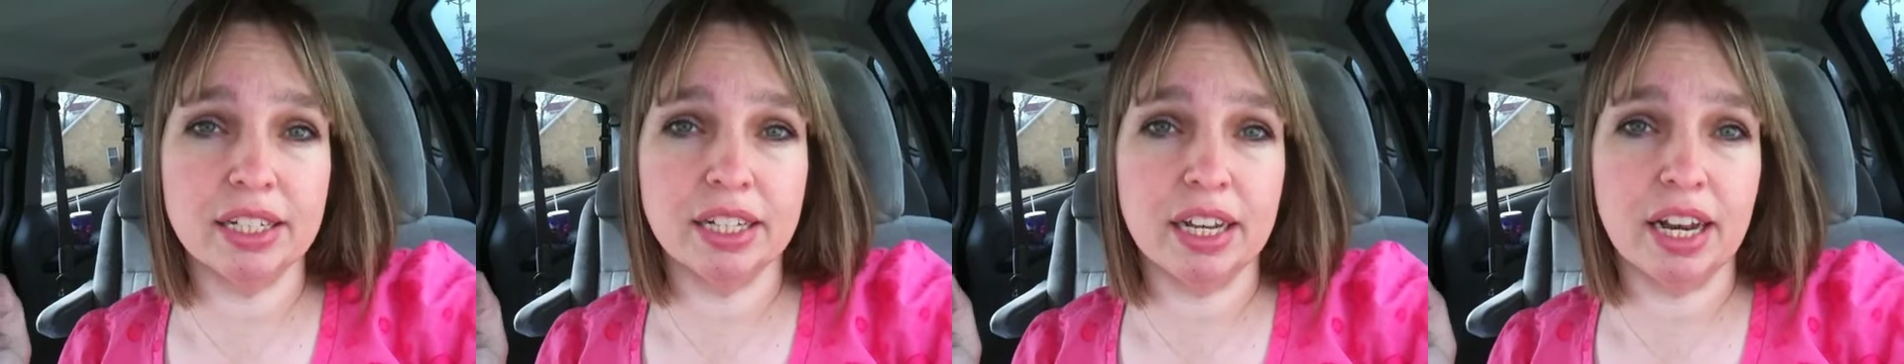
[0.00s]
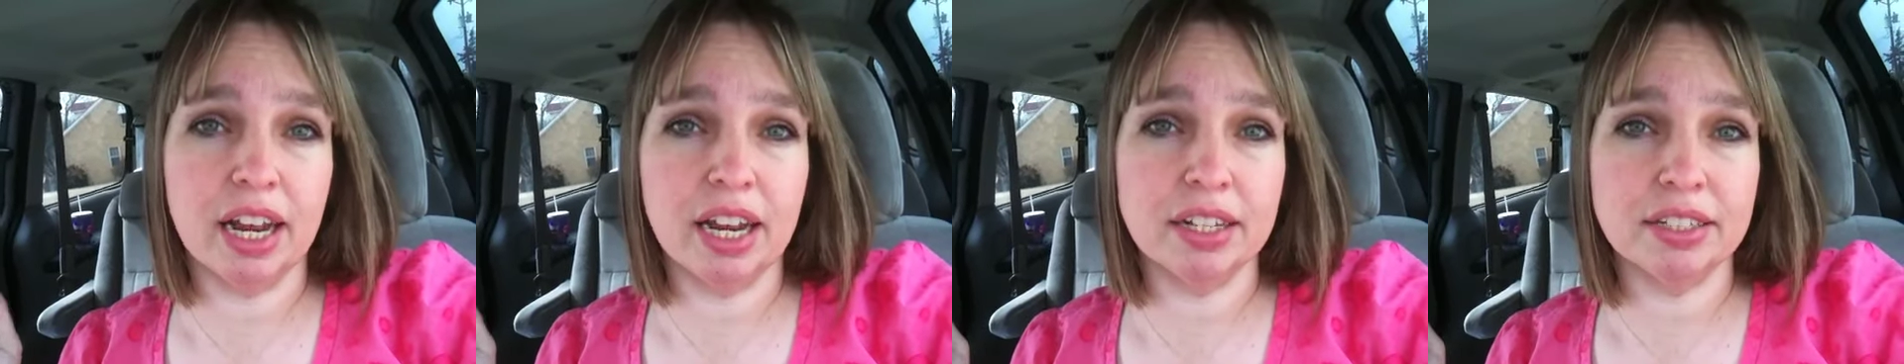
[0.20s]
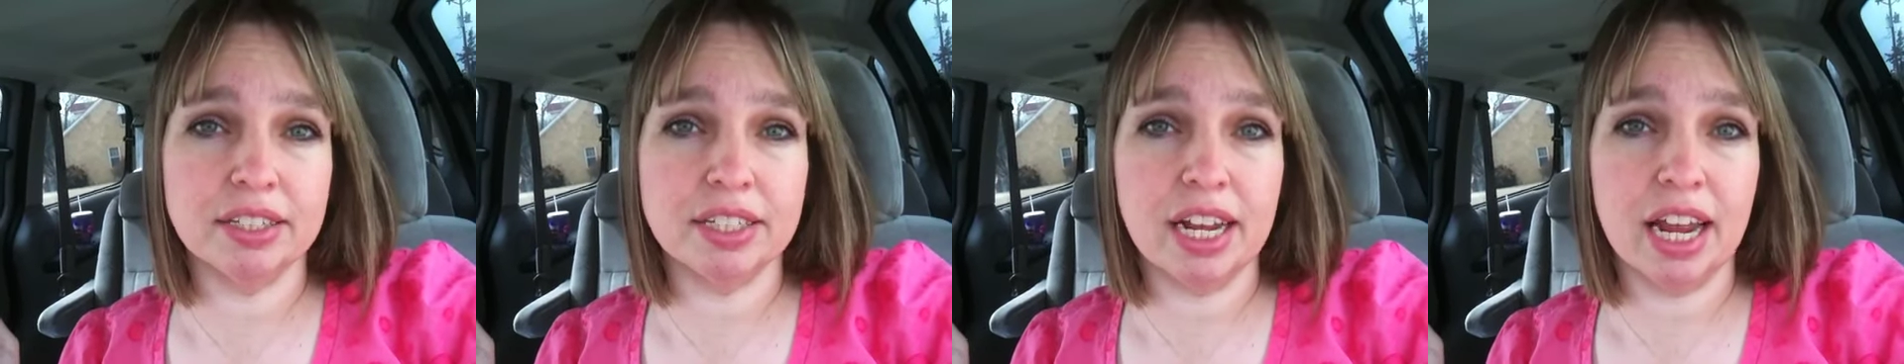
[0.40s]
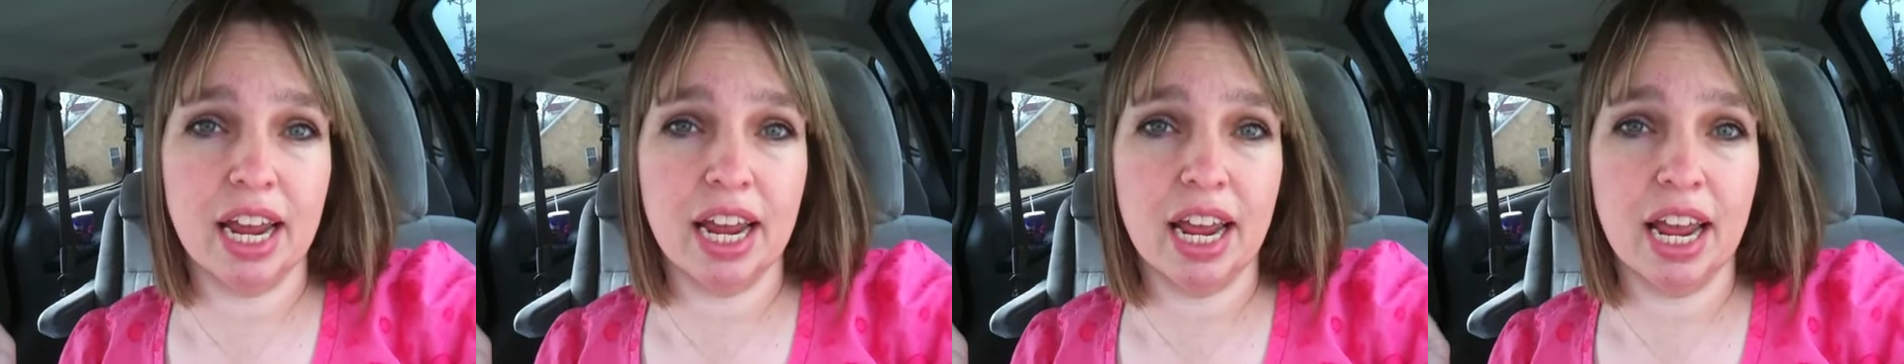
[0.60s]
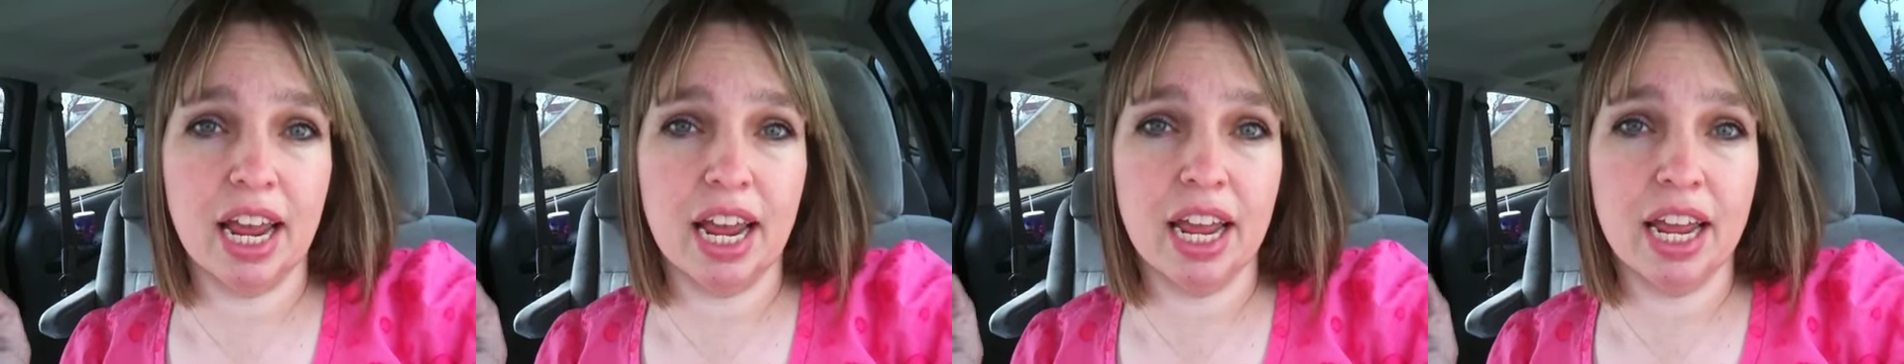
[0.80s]
Today is
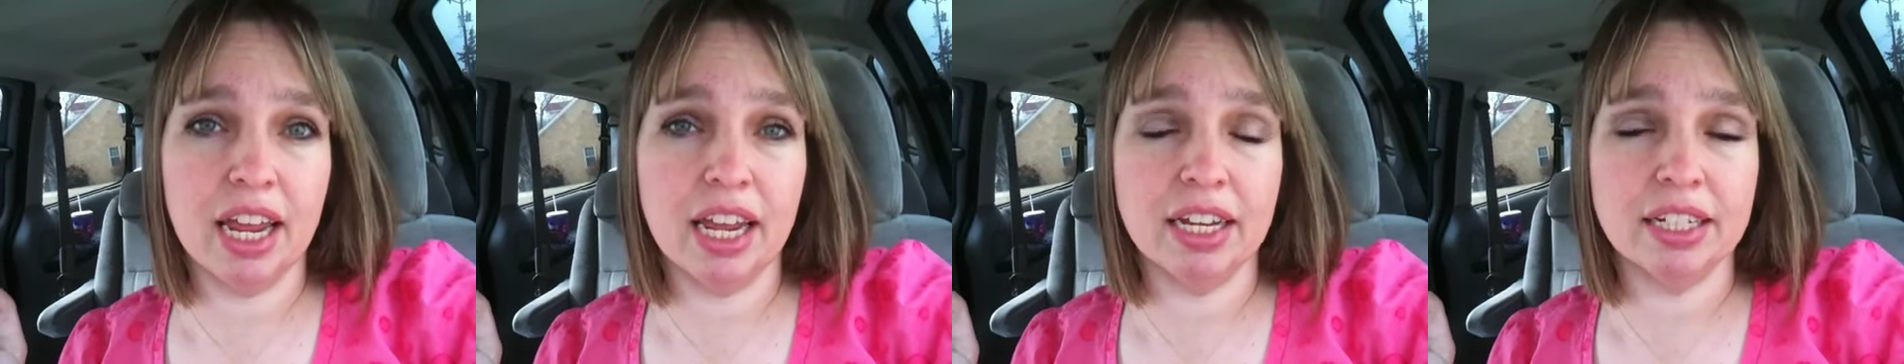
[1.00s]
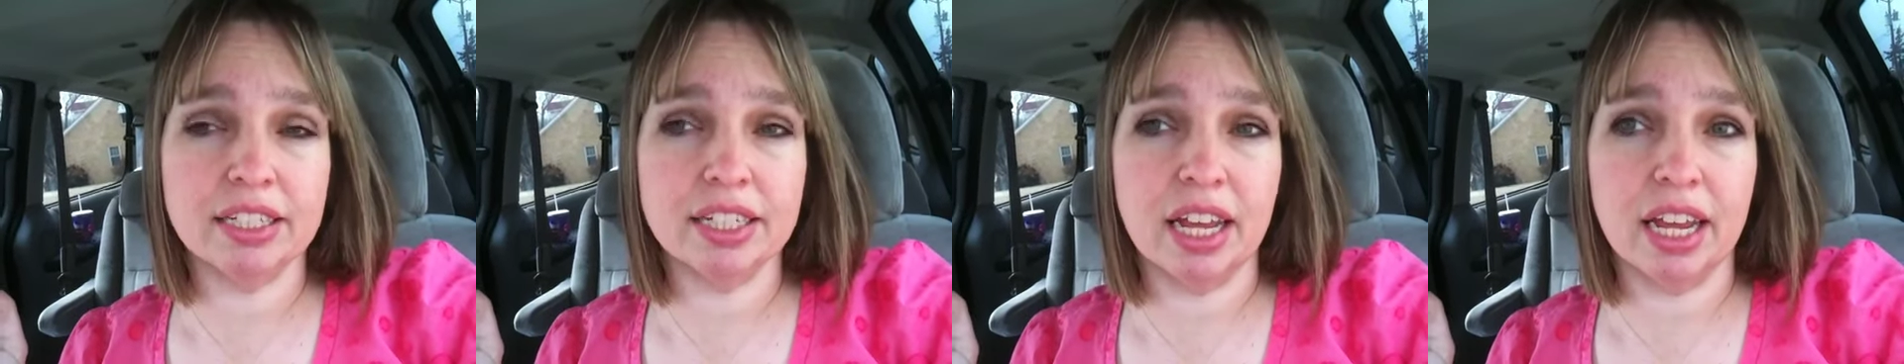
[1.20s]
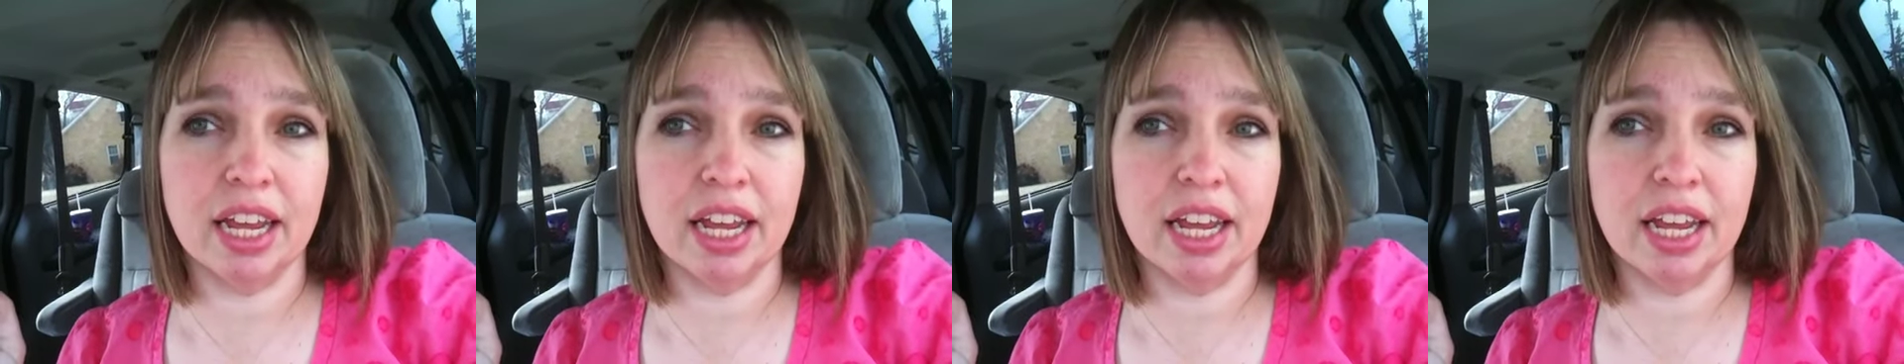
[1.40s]
day eight,